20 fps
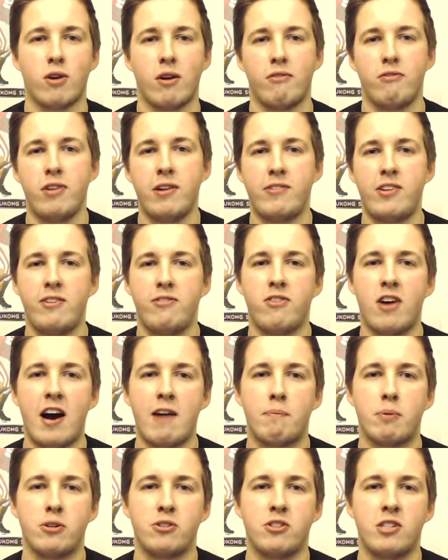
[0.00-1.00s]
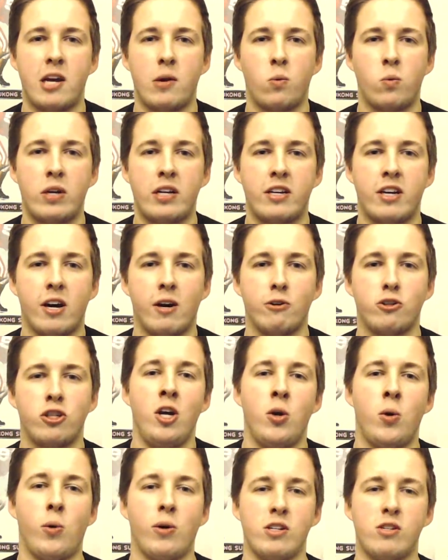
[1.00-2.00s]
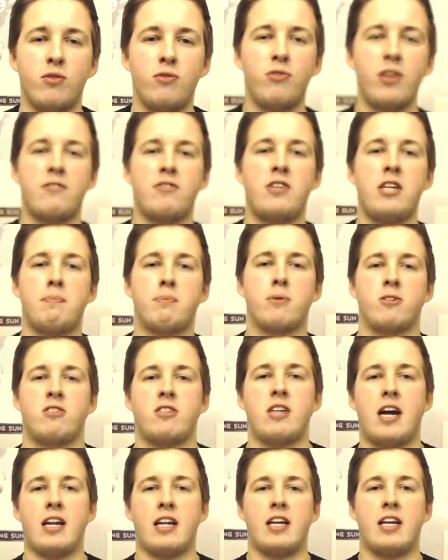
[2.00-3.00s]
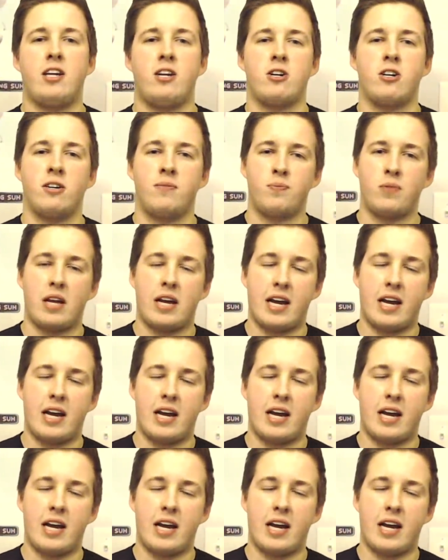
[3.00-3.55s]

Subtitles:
A 55% win coach who is 50% here.